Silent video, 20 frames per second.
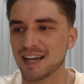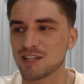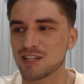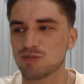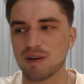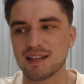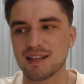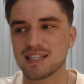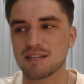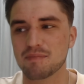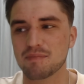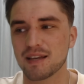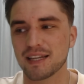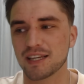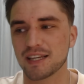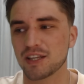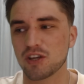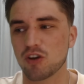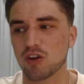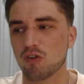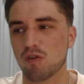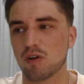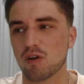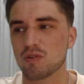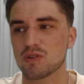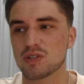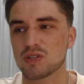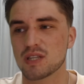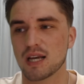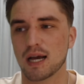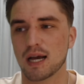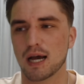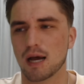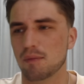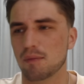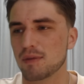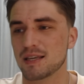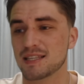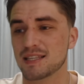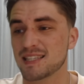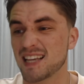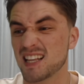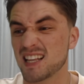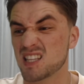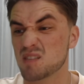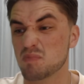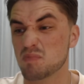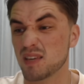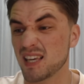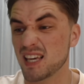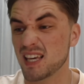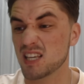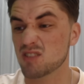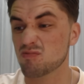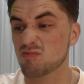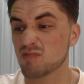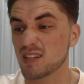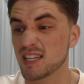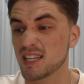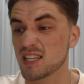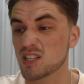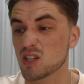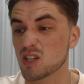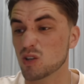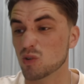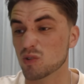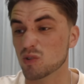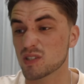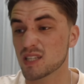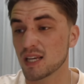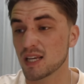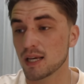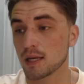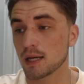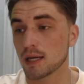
20 million euros is set to be his release clause.